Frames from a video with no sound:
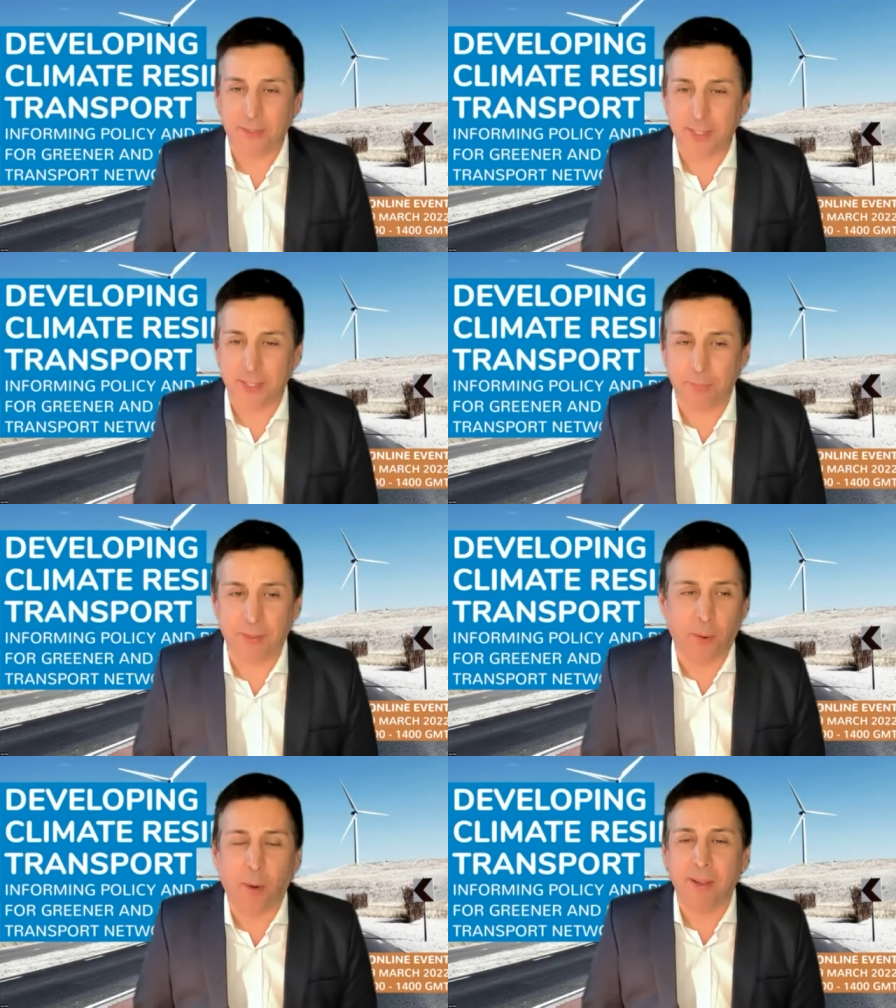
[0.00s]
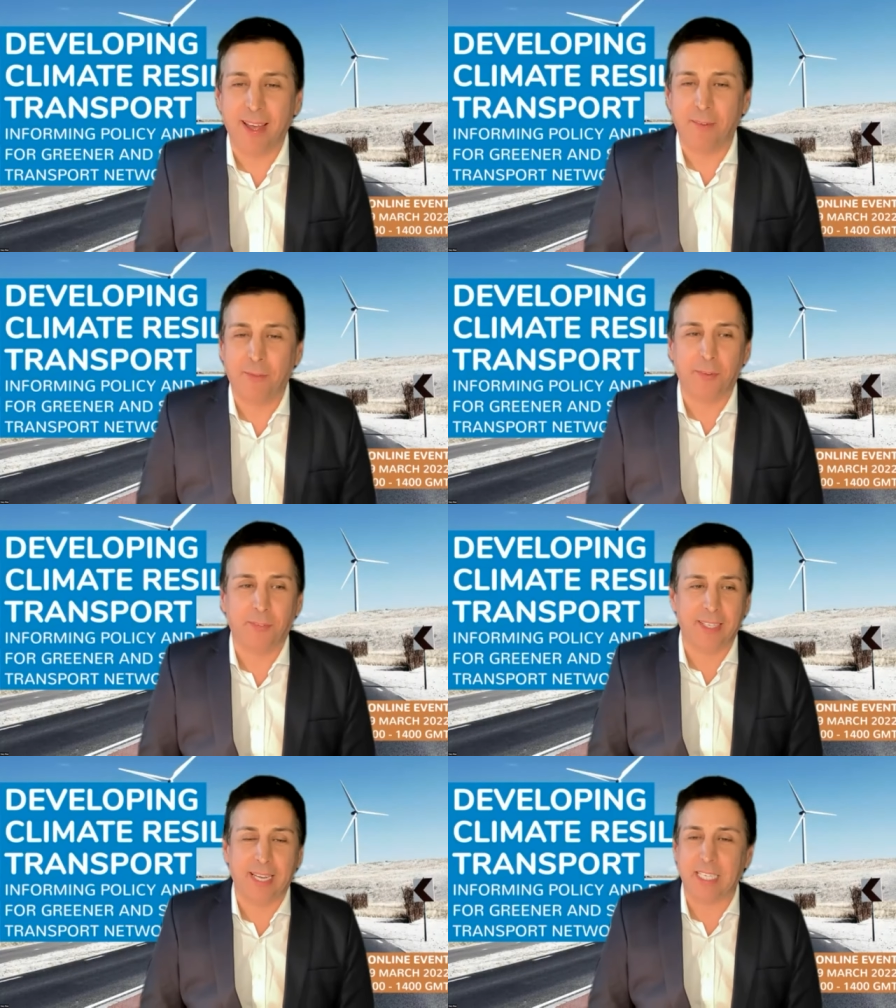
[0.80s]
you, Tim. So on behalf
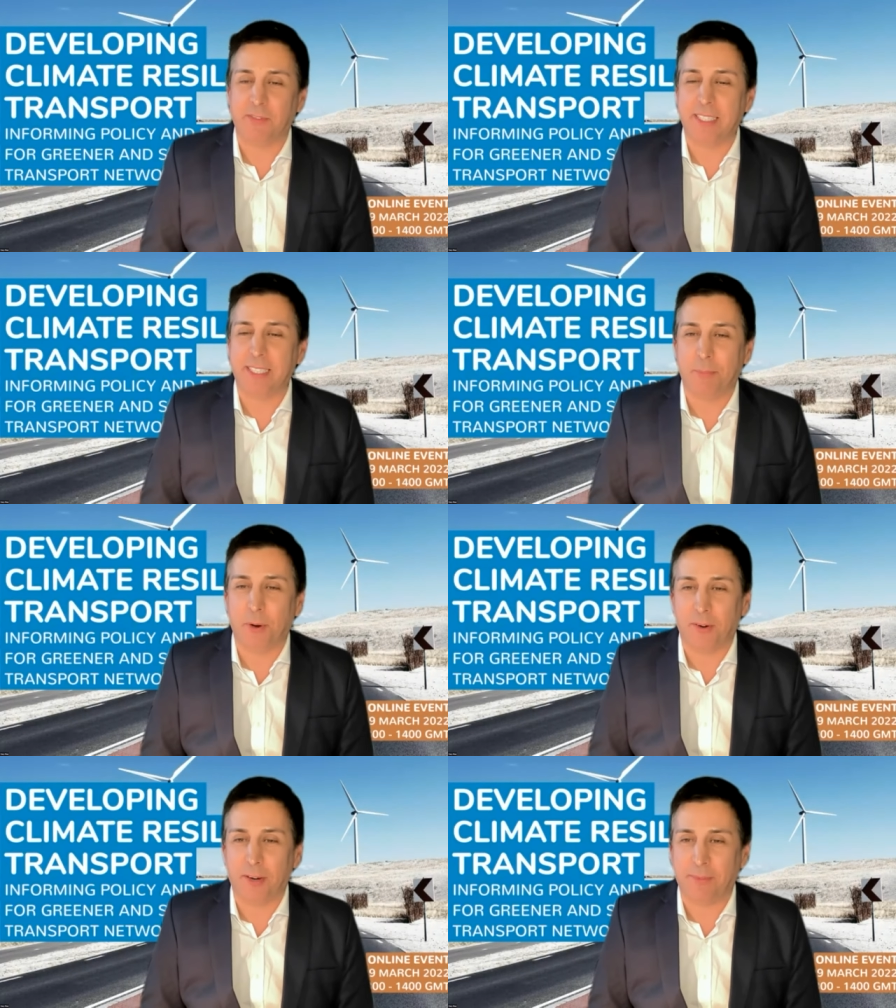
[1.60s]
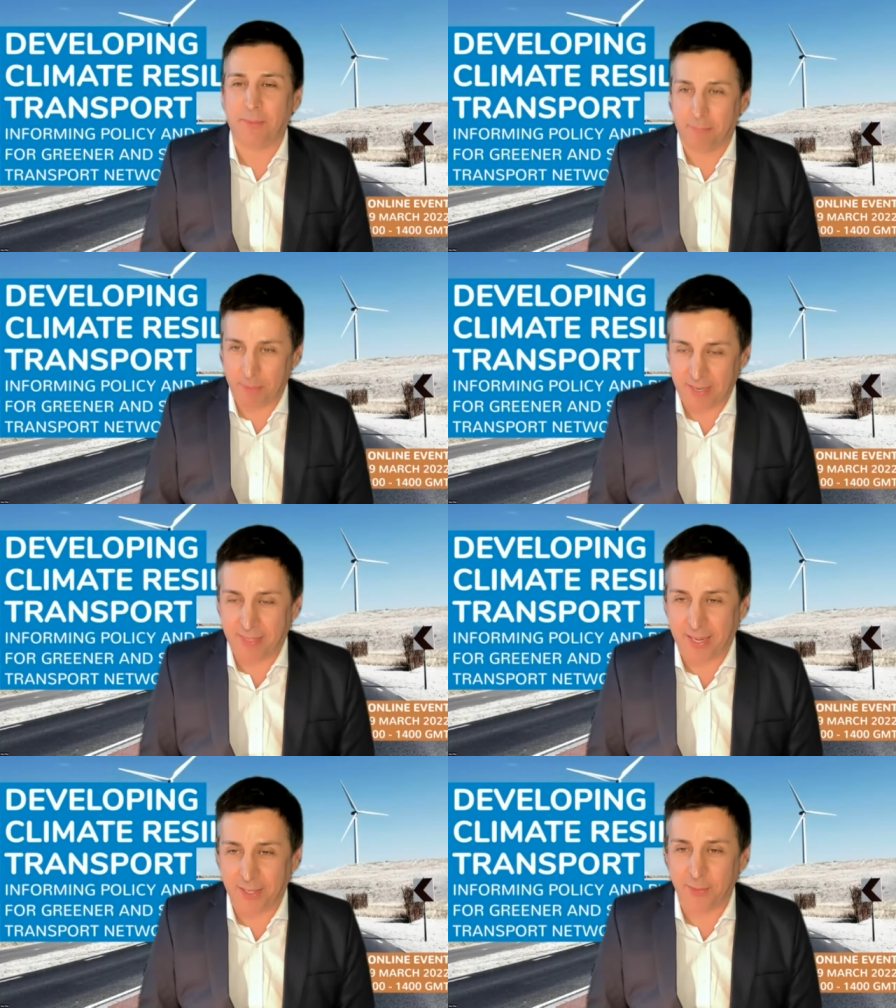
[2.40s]
of the HVT program, big
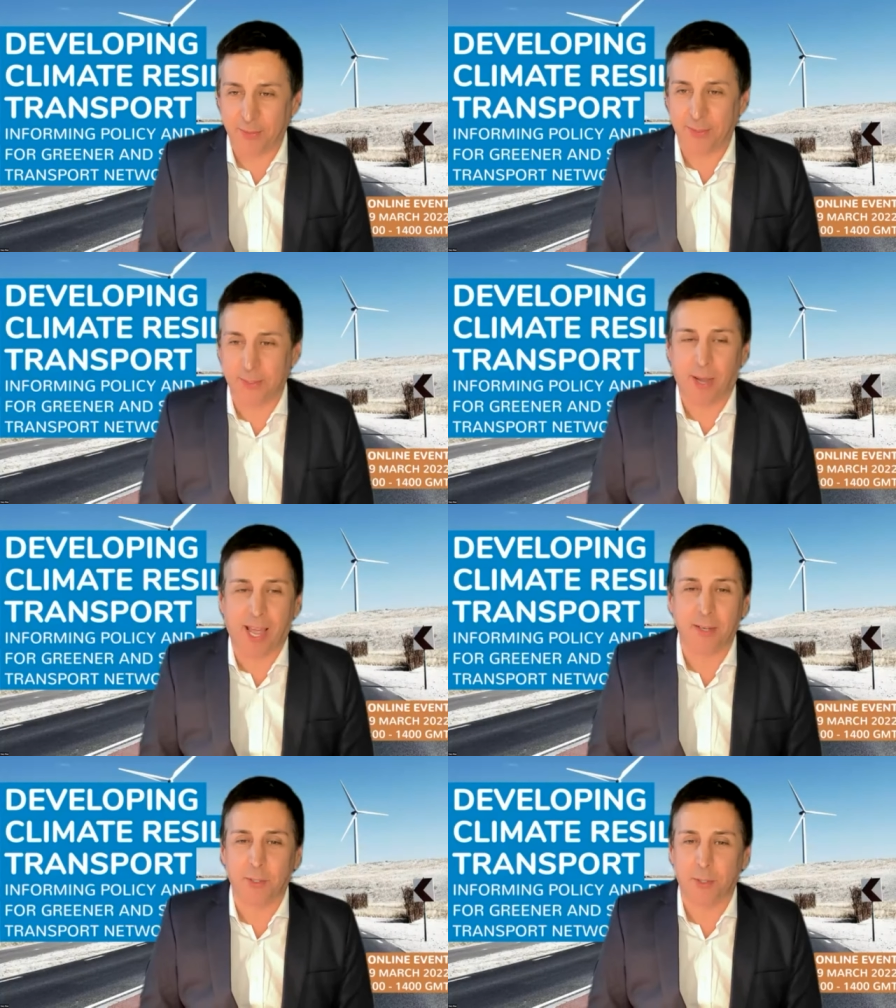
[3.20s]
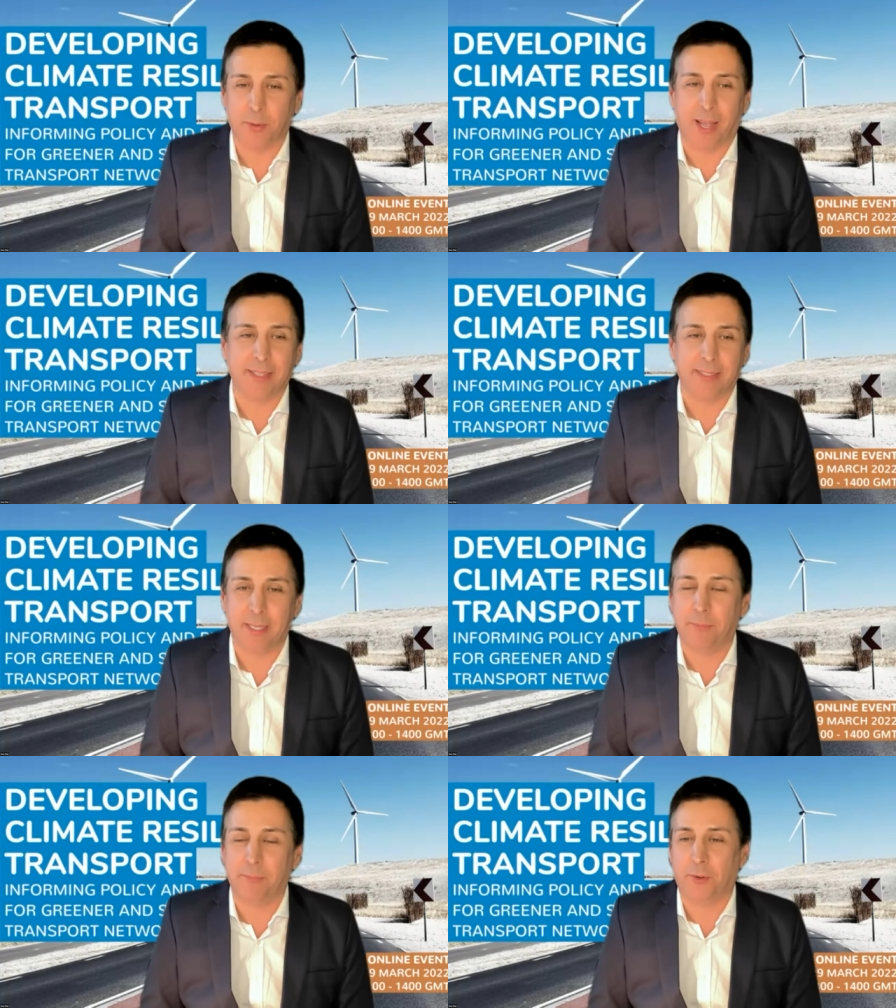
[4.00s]
thank you to Andrew and
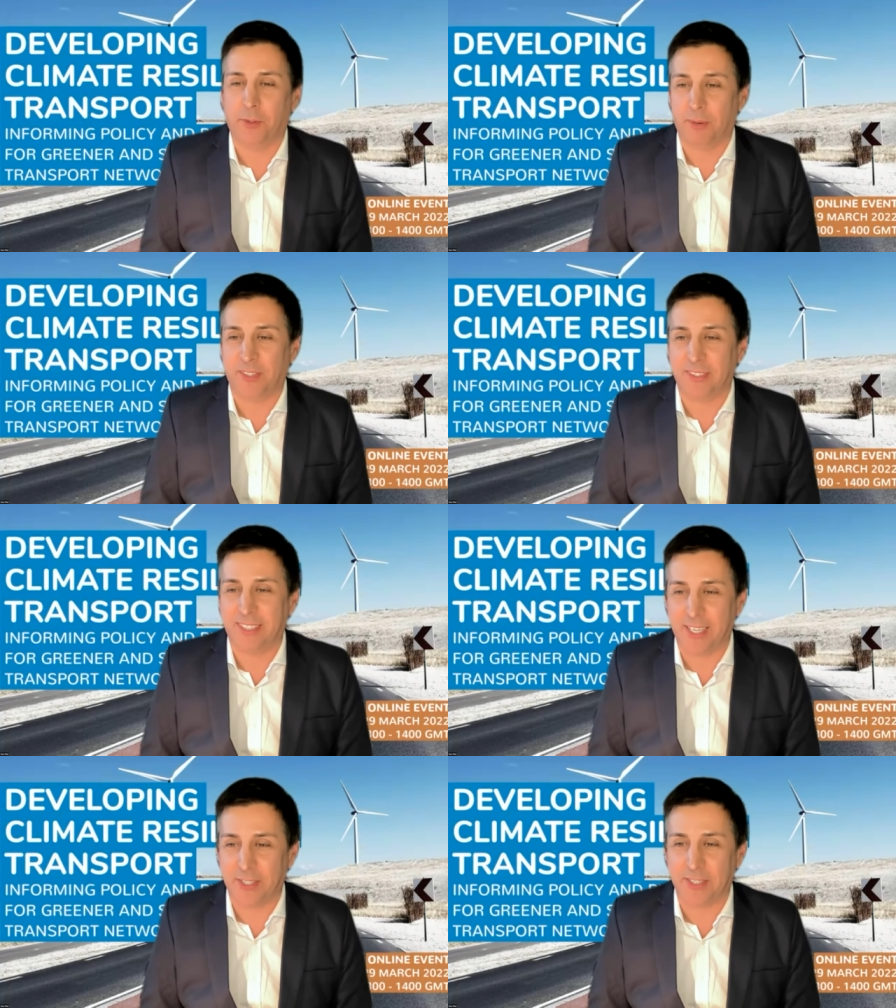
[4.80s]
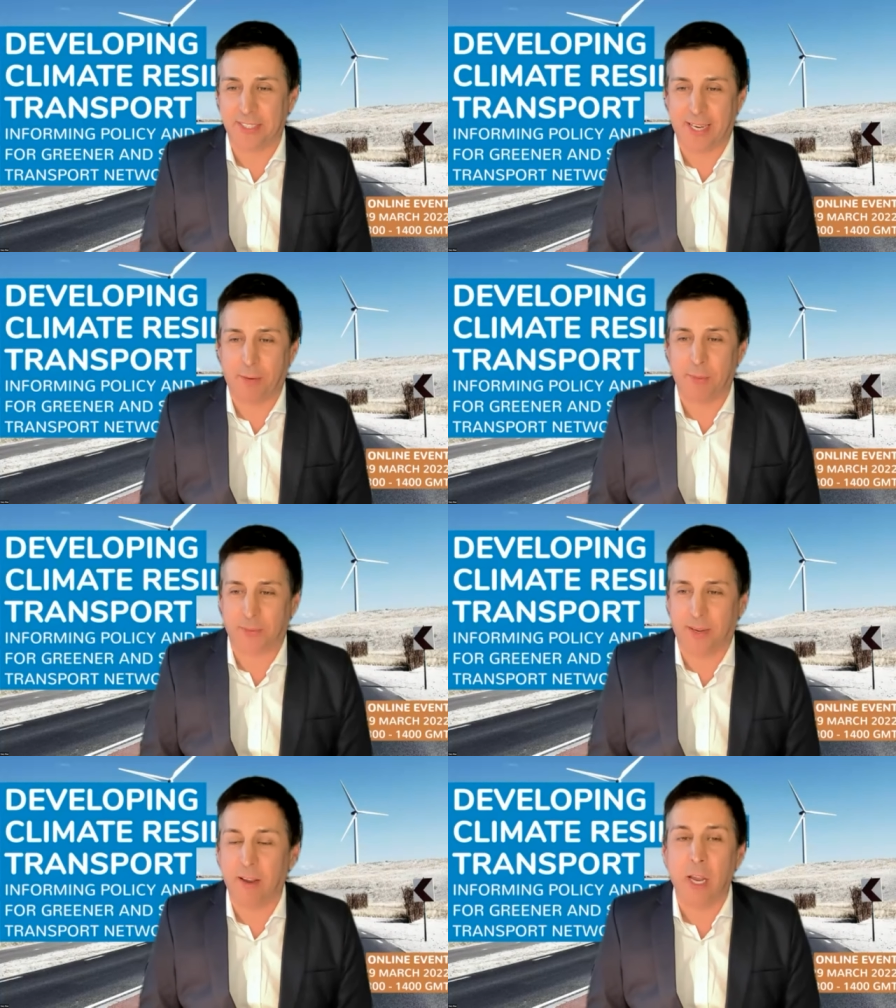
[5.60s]
Tim for the presentations today,
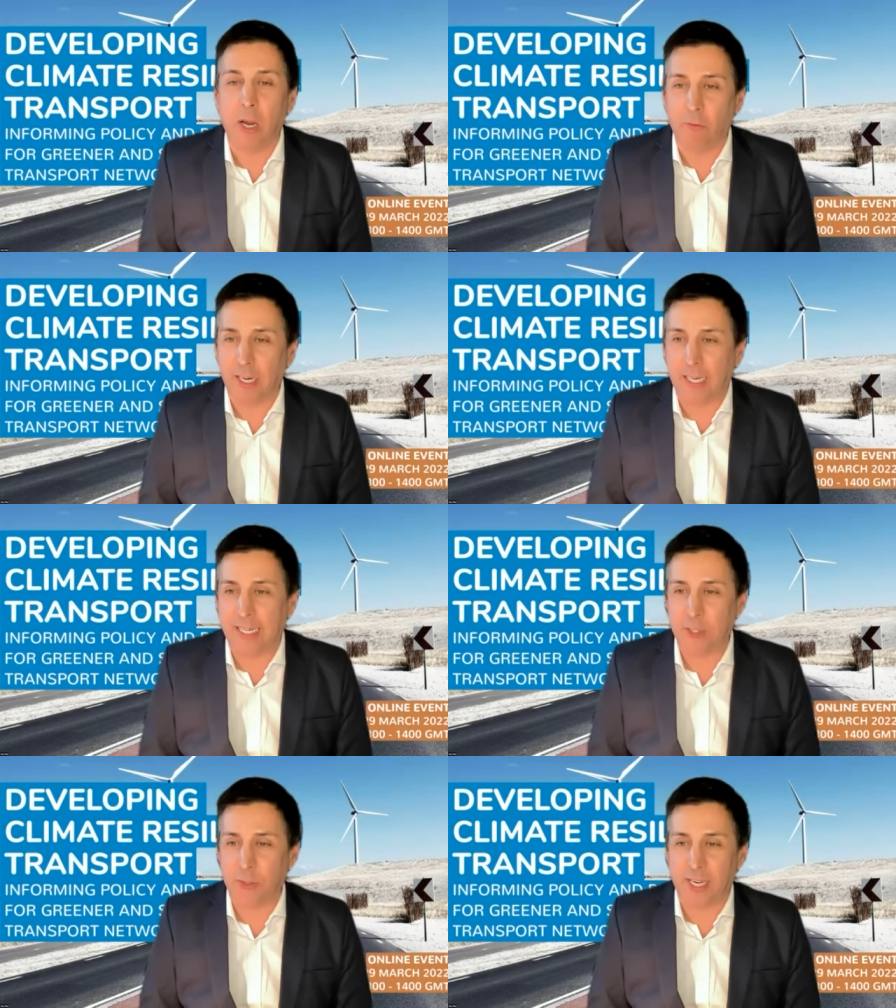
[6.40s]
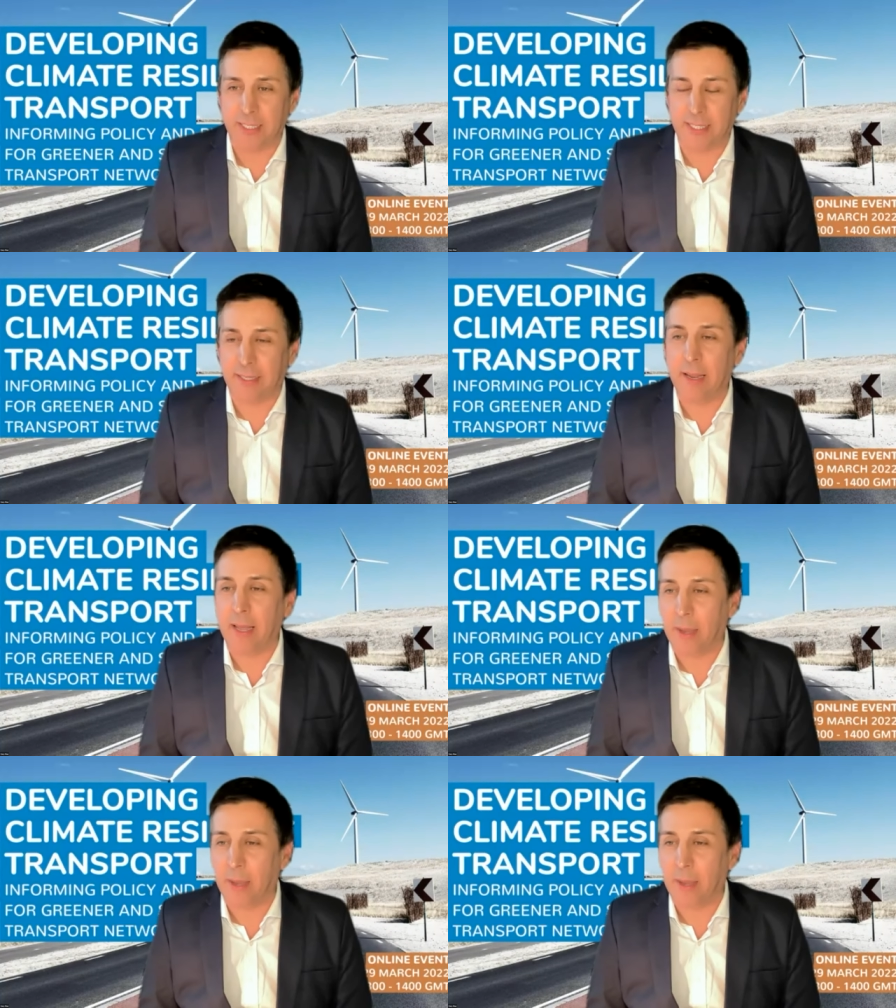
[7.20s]
which were really interesting.